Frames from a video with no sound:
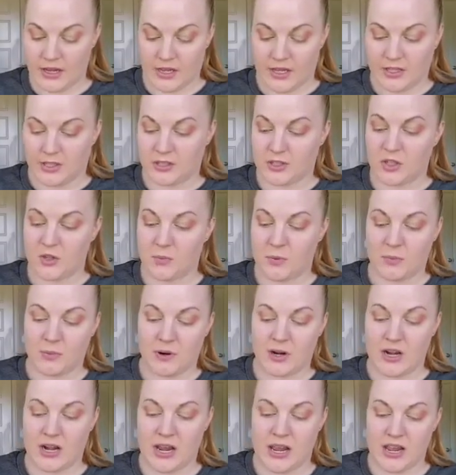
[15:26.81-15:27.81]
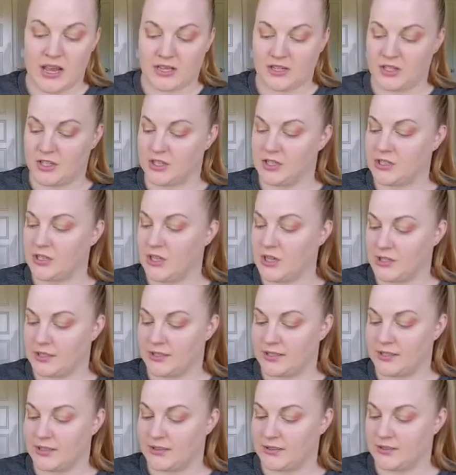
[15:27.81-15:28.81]
Super pretty. It just looks
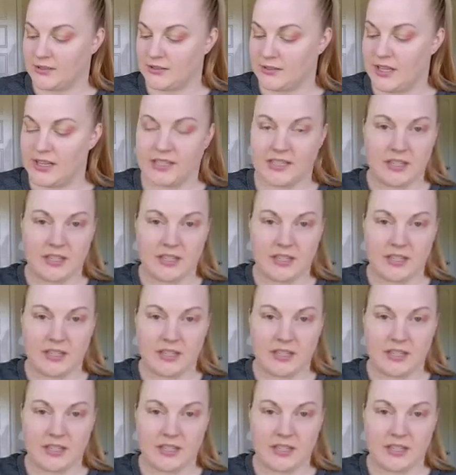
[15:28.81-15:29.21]
like,